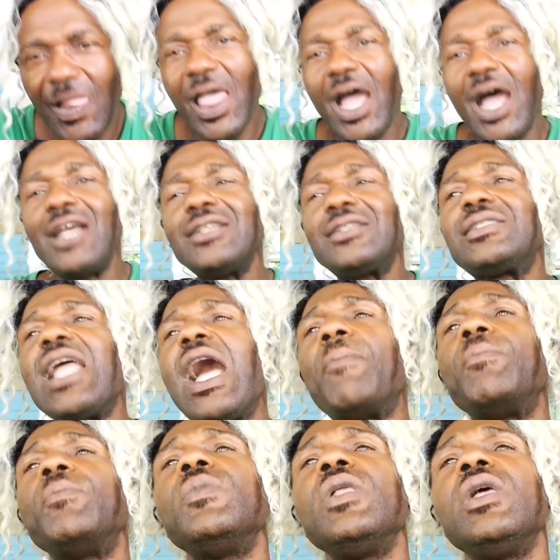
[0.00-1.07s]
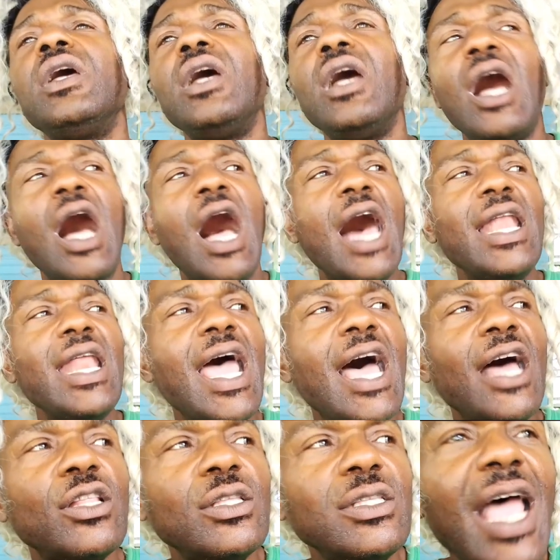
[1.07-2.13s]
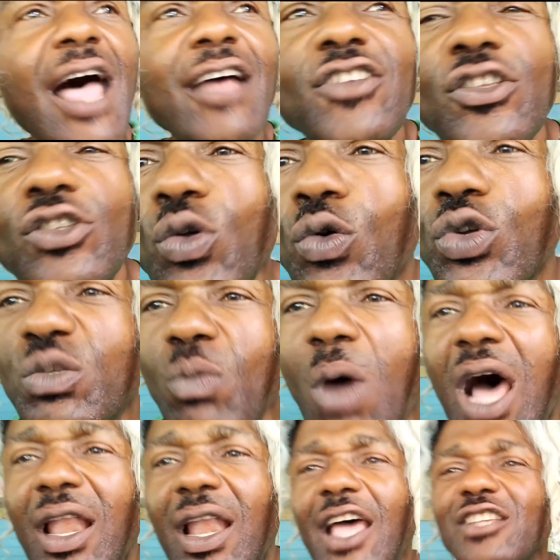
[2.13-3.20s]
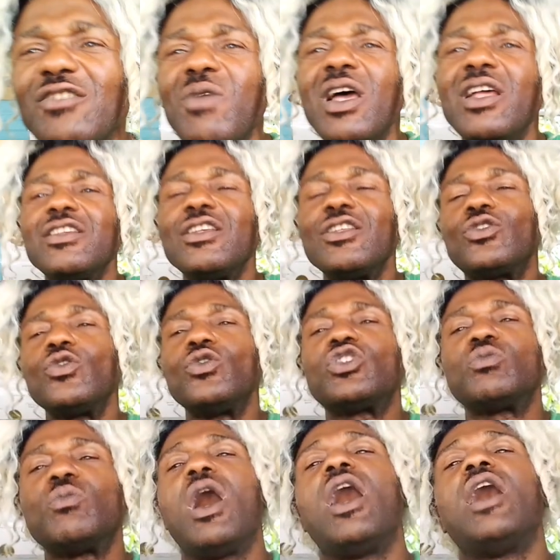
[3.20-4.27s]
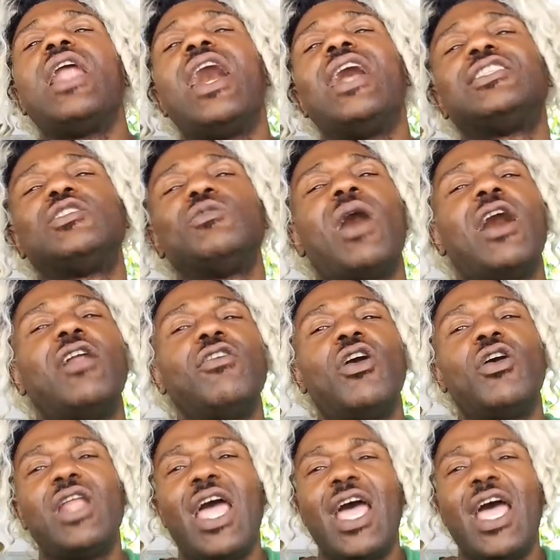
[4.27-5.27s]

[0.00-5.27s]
And stop. And there, there are some too smart lesbians and too smart auntie man around there.